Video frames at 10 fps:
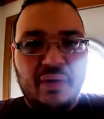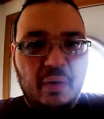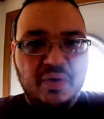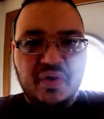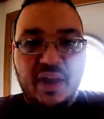I
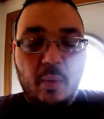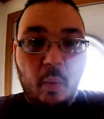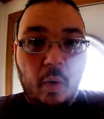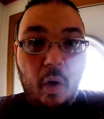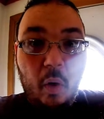was like,
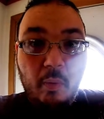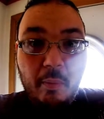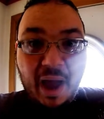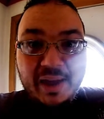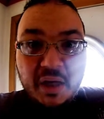"Oh
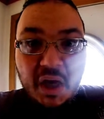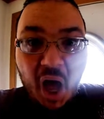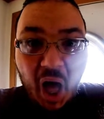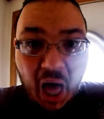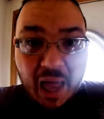my
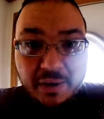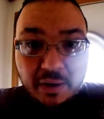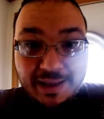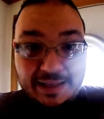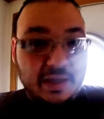god."
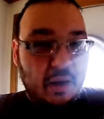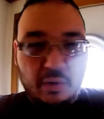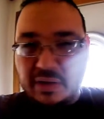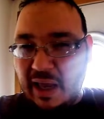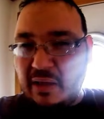That's how
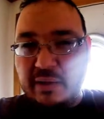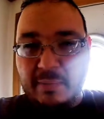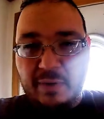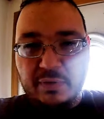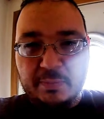exactly
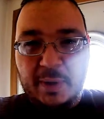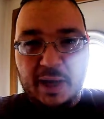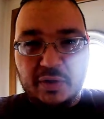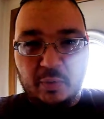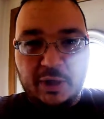my
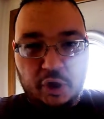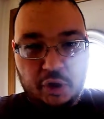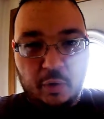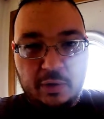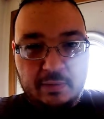response when they
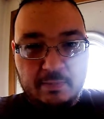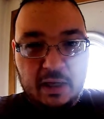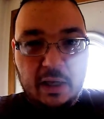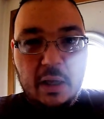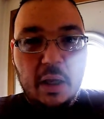showed
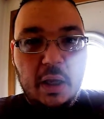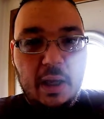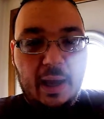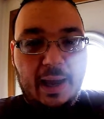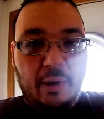me
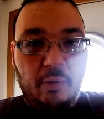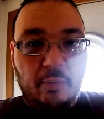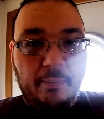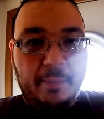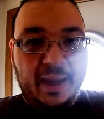how
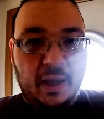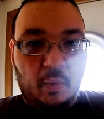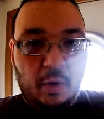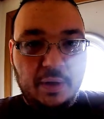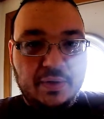big it
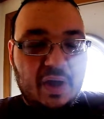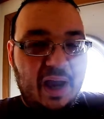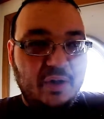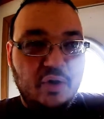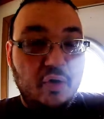was. I
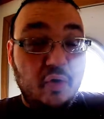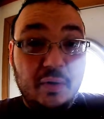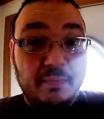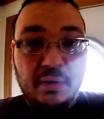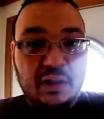
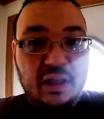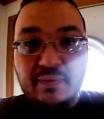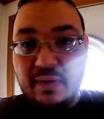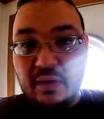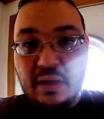couldn't believe
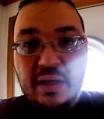it.